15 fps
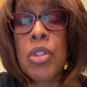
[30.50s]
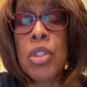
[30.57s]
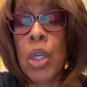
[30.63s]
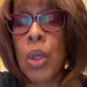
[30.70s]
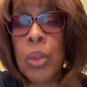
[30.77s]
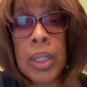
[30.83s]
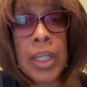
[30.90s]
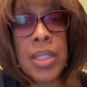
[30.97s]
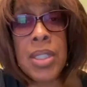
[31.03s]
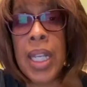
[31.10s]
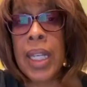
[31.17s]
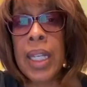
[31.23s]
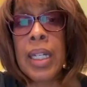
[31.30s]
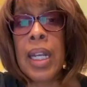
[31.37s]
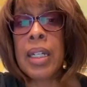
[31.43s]
totally
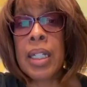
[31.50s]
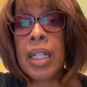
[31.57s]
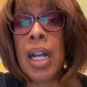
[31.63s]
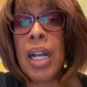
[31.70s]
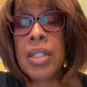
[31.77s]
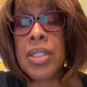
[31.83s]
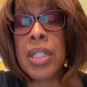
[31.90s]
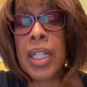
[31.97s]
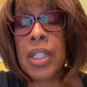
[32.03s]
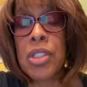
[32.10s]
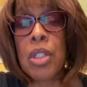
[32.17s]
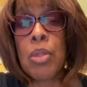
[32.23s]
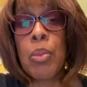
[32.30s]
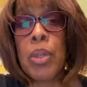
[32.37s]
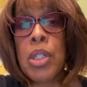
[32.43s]
taken out of
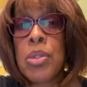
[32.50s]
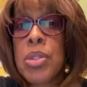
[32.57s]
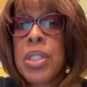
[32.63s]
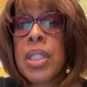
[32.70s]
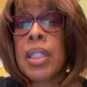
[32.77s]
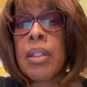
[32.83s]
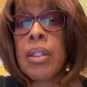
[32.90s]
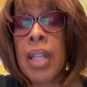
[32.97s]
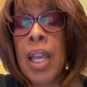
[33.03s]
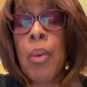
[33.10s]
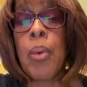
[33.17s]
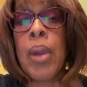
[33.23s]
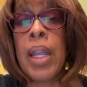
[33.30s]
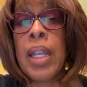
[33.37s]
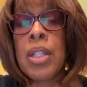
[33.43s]
context, and when you see it
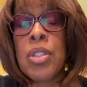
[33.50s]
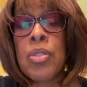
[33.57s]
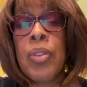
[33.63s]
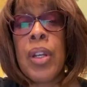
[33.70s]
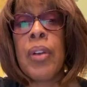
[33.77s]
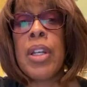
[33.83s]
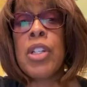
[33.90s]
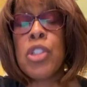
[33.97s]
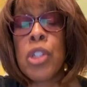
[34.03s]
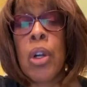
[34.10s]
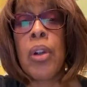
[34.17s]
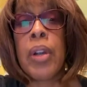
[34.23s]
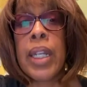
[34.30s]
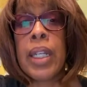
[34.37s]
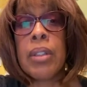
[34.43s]
that way, it's very
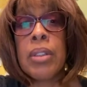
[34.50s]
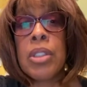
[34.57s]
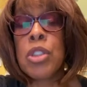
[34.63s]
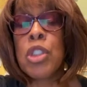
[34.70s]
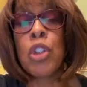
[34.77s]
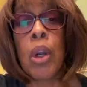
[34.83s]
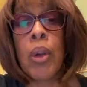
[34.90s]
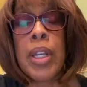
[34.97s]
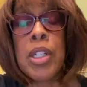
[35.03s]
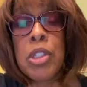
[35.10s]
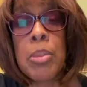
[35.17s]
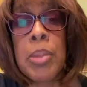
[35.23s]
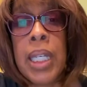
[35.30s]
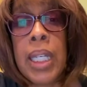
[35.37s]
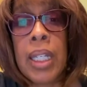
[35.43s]
jarring. It's jarring
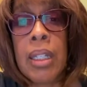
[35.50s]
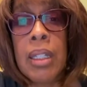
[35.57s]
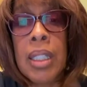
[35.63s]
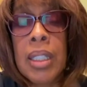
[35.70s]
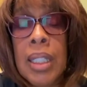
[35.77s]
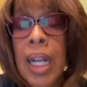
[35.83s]
to me.